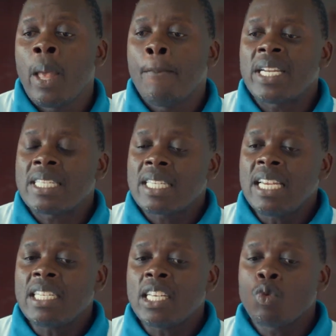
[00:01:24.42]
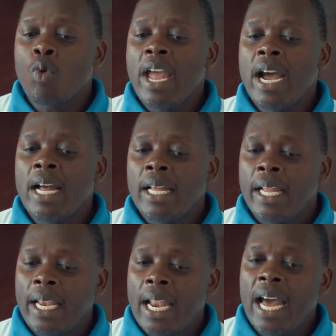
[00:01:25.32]
but centers where
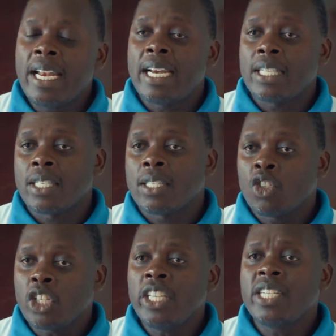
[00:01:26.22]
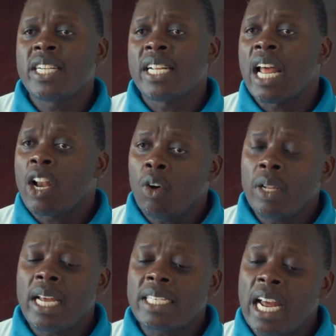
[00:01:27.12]
learners, children and all
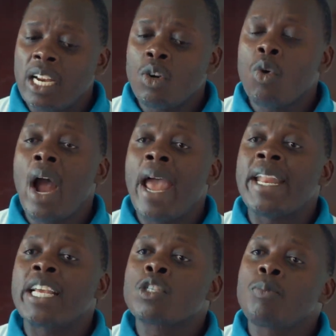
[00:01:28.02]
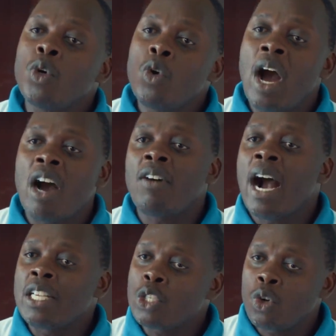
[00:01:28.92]
that can go and explore, have
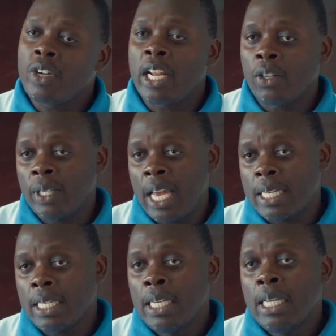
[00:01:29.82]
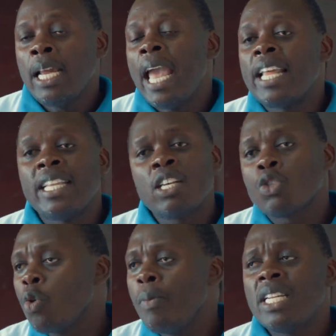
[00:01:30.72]
hands-on and all that. And there are
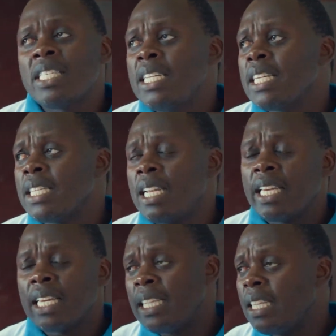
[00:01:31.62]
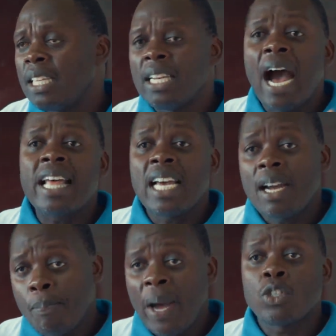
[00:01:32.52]
so many centers like in
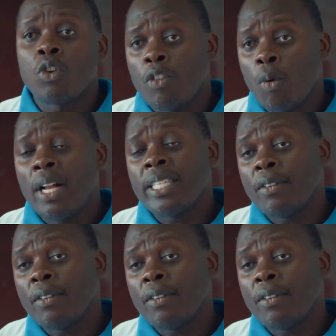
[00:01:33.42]
other parts of the world,